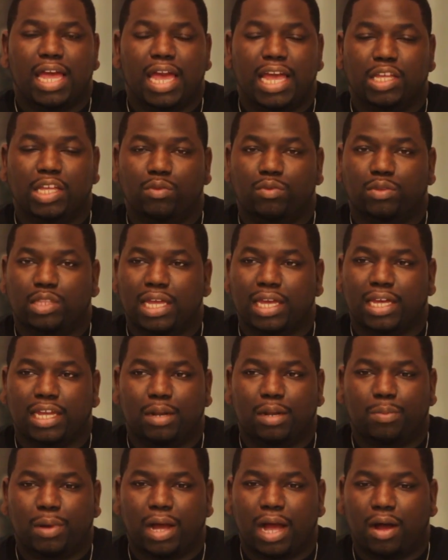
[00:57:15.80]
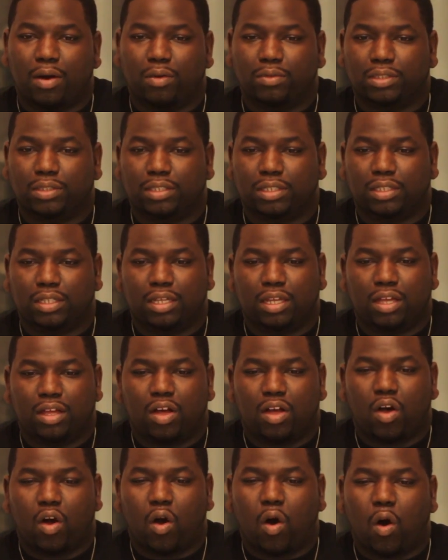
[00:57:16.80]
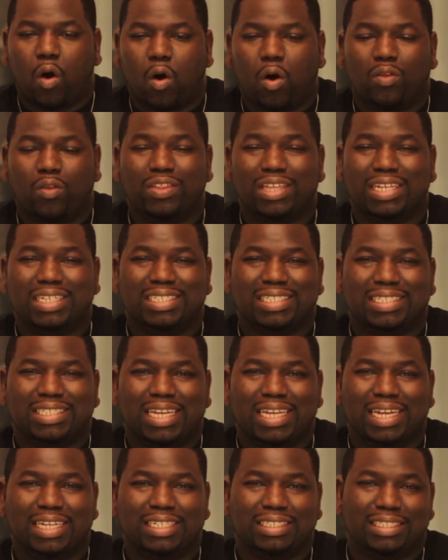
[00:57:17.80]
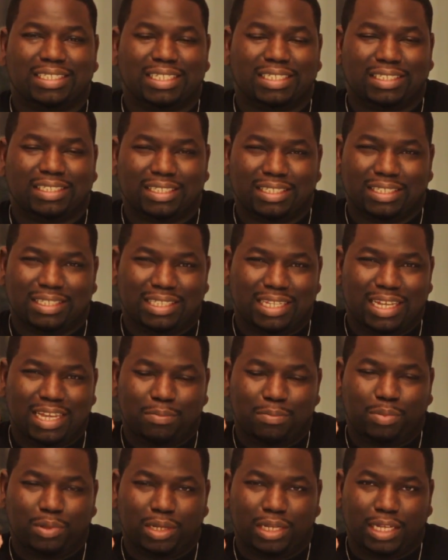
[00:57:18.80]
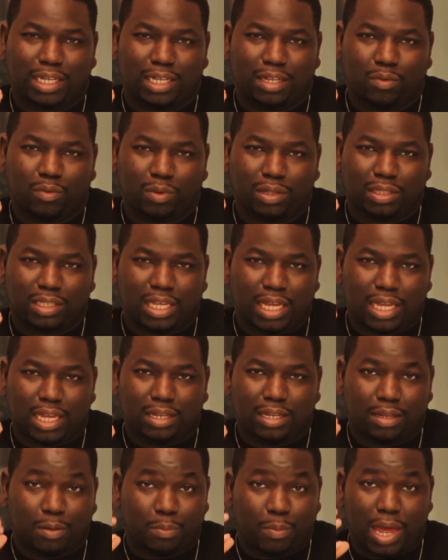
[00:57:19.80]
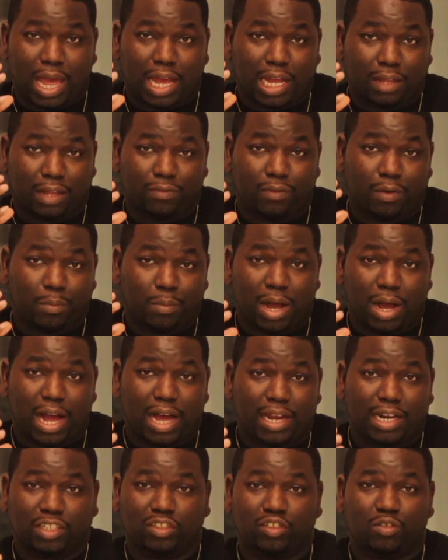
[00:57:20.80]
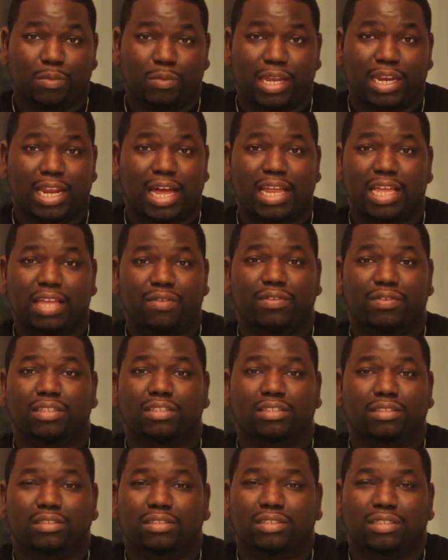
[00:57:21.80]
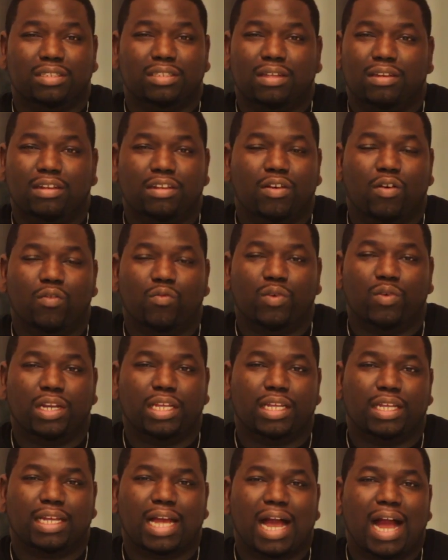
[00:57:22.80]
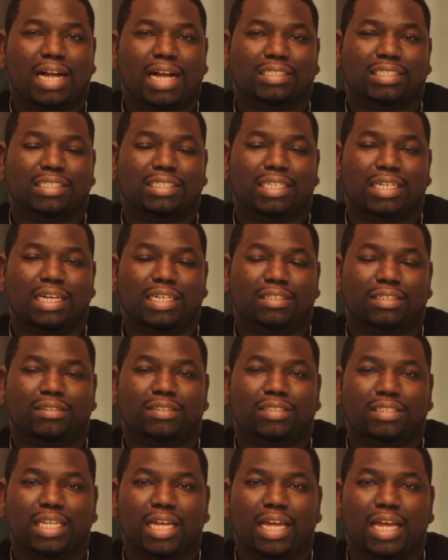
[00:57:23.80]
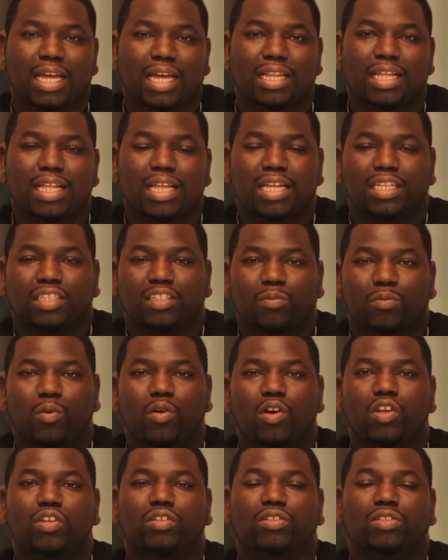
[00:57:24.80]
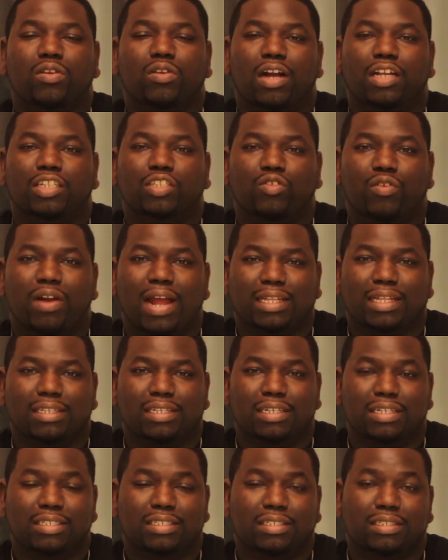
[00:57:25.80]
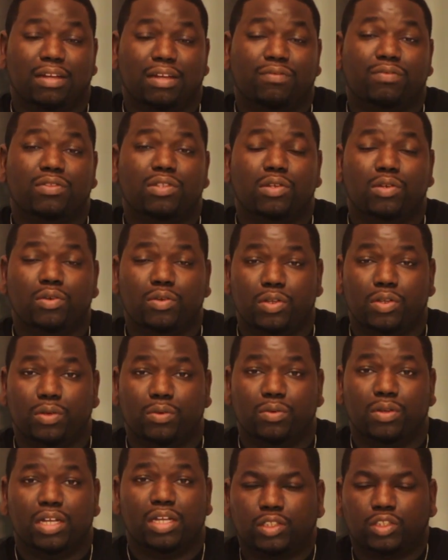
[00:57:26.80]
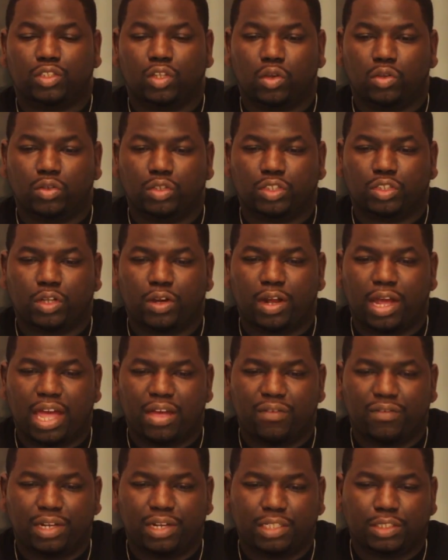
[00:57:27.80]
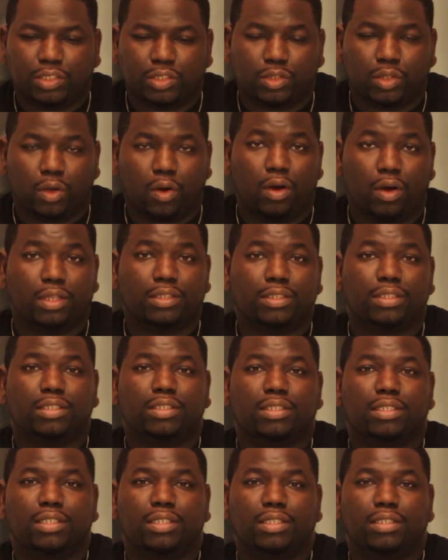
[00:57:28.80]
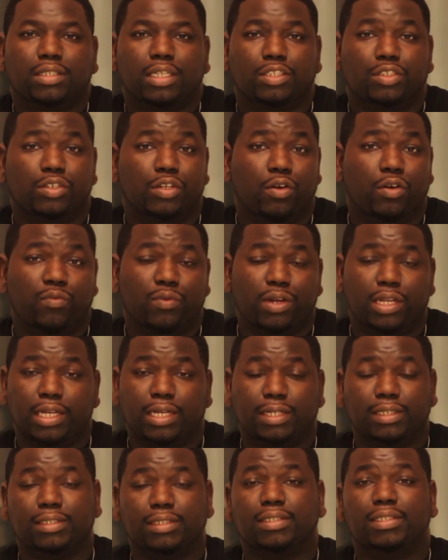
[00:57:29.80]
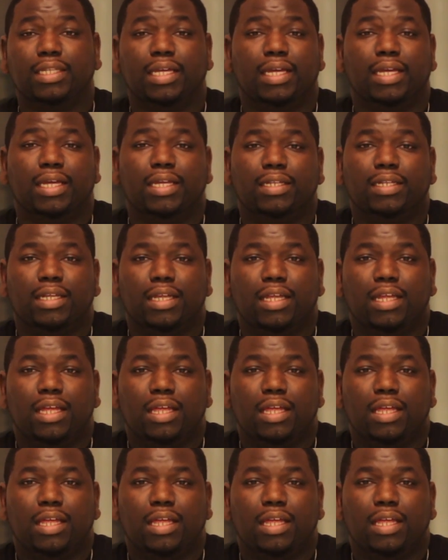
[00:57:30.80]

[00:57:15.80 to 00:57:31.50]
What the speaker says: and you're thinking about all these things that's deeply within the back of your mind that you may not even, really consciously understand, the more you start attracting this stuff to you. So you start having these thoughts that you don't really understand.